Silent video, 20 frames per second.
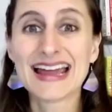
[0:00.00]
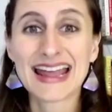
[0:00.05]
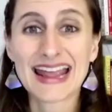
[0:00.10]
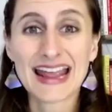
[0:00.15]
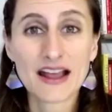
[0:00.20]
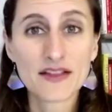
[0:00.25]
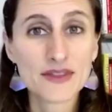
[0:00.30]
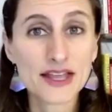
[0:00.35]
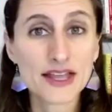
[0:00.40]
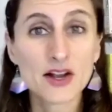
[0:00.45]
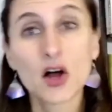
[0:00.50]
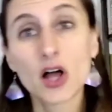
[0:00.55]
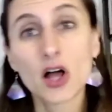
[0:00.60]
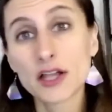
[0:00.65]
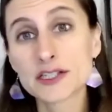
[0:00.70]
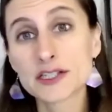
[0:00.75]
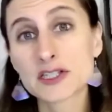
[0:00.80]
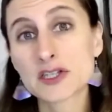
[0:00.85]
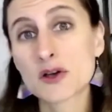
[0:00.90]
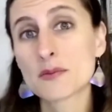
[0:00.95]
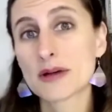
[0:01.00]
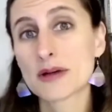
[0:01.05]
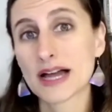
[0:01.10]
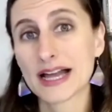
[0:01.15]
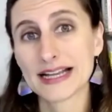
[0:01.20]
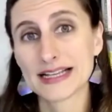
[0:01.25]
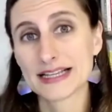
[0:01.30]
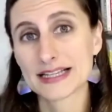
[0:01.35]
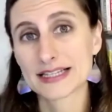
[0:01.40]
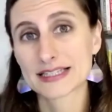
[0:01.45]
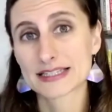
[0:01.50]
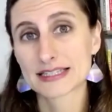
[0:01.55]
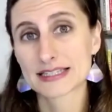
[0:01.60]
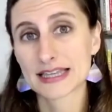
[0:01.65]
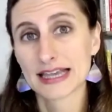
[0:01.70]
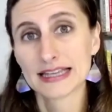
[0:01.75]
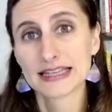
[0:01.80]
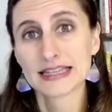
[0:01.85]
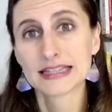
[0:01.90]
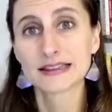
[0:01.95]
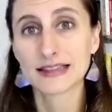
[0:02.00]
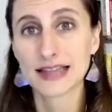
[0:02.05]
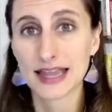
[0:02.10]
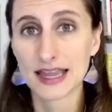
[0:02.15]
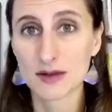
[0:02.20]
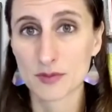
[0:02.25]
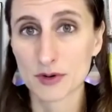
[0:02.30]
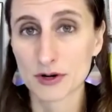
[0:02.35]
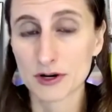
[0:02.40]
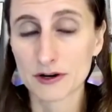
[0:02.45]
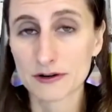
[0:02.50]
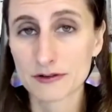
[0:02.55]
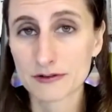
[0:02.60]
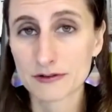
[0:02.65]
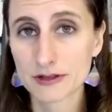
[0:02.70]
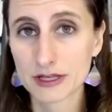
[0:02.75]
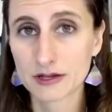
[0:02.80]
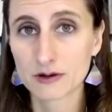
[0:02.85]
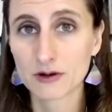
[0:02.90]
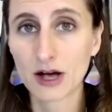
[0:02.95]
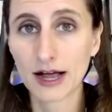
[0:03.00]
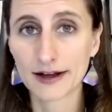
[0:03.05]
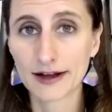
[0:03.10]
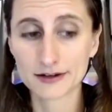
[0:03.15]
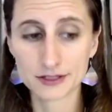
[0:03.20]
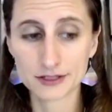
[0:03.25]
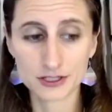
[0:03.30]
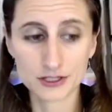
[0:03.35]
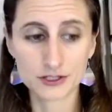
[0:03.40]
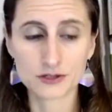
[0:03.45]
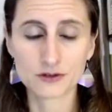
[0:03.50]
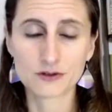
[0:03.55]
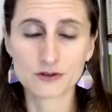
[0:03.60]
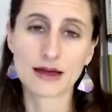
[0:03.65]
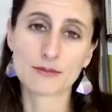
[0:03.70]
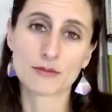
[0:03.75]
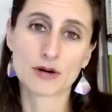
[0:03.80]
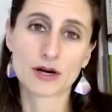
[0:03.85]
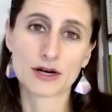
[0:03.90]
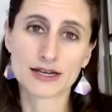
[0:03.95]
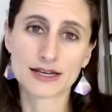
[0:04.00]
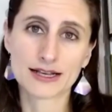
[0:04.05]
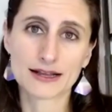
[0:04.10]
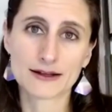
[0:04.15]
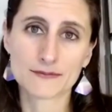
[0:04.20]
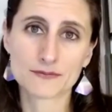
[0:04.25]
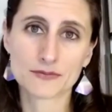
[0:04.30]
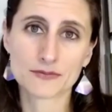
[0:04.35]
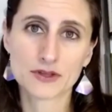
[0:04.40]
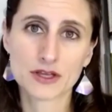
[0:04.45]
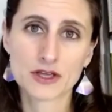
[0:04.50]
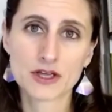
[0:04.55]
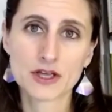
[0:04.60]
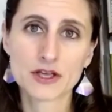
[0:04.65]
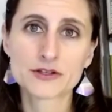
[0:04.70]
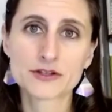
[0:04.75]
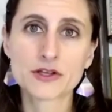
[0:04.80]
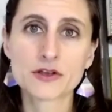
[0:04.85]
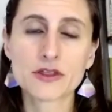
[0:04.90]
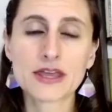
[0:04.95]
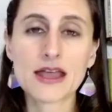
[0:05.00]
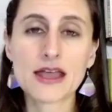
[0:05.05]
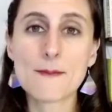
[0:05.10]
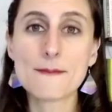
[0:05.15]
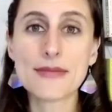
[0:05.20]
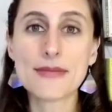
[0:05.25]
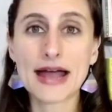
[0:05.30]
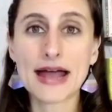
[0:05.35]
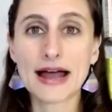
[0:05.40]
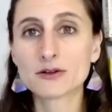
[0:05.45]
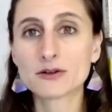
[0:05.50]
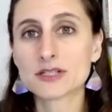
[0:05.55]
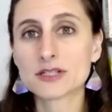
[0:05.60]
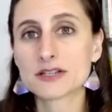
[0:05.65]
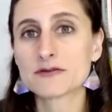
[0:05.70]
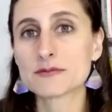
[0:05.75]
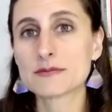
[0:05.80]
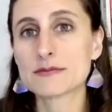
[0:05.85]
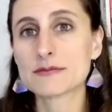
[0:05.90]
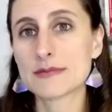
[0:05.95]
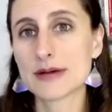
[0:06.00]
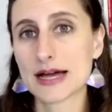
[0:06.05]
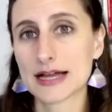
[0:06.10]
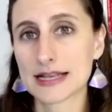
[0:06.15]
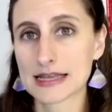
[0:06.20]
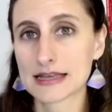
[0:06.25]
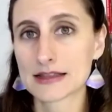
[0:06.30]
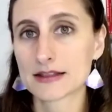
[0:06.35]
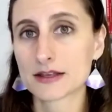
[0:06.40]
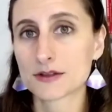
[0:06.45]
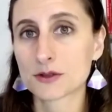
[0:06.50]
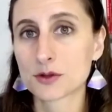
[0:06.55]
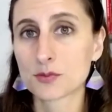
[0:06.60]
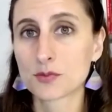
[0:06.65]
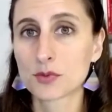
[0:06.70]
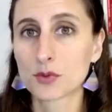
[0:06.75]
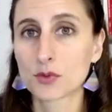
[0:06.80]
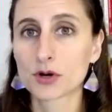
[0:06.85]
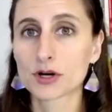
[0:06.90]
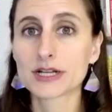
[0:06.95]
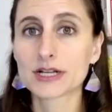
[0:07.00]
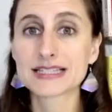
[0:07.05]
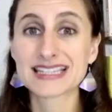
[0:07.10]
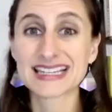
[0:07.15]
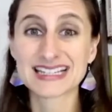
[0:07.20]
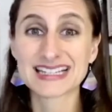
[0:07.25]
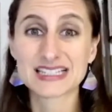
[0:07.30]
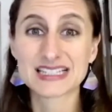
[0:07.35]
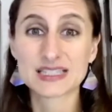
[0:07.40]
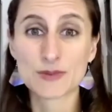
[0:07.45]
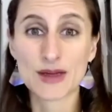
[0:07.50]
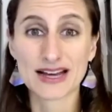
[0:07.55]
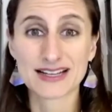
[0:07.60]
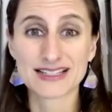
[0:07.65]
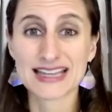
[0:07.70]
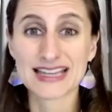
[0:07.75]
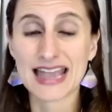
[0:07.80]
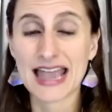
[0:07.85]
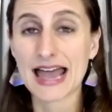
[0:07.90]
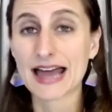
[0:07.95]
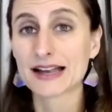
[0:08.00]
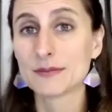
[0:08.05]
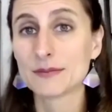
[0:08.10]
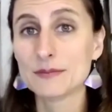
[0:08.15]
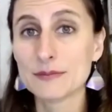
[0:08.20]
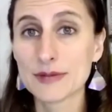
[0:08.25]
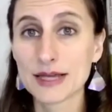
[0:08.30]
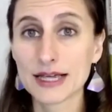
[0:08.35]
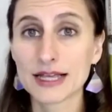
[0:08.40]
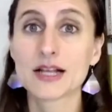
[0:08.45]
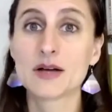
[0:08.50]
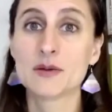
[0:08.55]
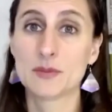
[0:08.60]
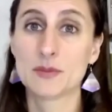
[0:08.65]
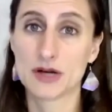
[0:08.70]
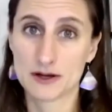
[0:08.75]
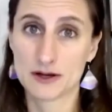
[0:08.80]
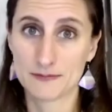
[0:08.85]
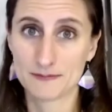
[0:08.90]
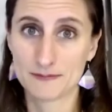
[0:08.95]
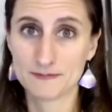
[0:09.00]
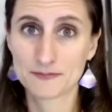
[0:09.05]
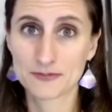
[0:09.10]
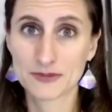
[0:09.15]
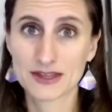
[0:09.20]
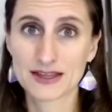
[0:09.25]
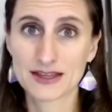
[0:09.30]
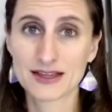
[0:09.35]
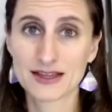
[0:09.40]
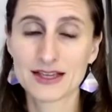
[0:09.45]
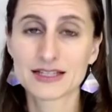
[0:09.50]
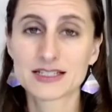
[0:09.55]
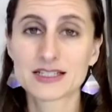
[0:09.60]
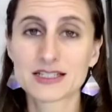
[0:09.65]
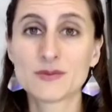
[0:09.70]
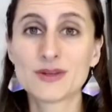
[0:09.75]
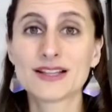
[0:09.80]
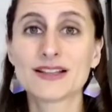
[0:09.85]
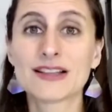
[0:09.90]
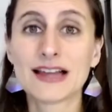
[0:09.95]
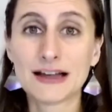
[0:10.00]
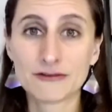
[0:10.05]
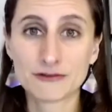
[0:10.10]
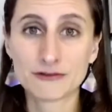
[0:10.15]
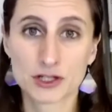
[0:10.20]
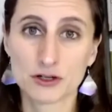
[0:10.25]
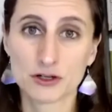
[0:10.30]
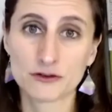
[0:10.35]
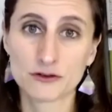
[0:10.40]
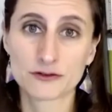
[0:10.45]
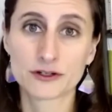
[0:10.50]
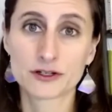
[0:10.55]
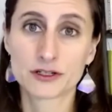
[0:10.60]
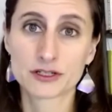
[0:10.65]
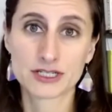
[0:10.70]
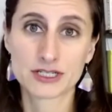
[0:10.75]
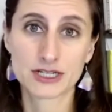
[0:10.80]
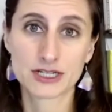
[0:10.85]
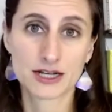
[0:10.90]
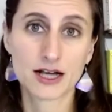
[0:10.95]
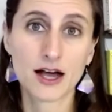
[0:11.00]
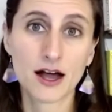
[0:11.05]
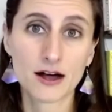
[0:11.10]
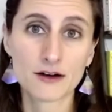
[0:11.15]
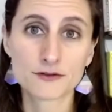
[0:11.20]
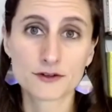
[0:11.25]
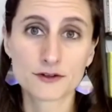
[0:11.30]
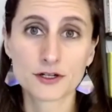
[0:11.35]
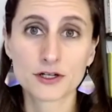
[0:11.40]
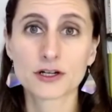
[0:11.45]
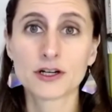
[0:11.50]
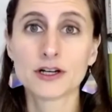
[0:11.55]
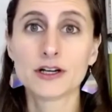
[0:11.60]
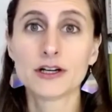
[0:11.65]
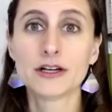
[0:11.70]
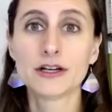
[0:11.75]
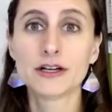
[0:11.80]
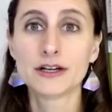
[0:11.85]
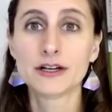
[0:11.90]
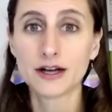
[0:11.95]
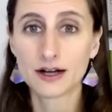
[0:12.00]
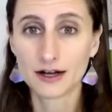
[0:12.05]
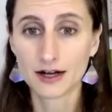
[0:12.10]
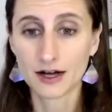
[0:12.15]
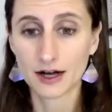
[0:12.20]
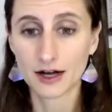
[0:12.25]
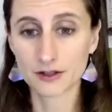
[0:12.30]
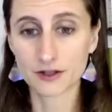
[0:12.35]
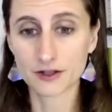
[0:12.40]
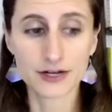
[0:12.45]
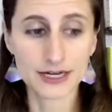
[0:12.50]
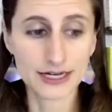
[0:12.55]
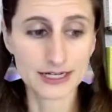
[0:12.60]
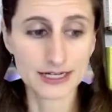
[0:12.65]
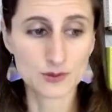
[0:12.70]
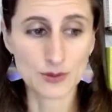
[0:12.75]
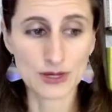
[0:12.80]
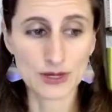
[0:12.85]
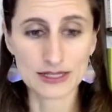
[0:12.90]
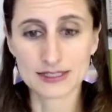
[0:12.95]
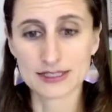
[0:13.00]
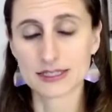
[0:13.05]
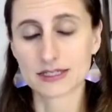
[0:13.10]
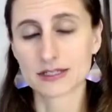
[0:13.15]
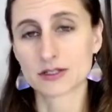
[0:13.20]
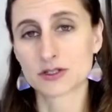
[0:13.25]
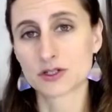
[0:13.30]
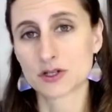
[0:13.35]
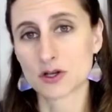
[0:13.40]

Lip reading: And then also minus any labor that you hired to do that marketing. So the amount of money that the board is expecting at a minimum to be left over to cover other expenses.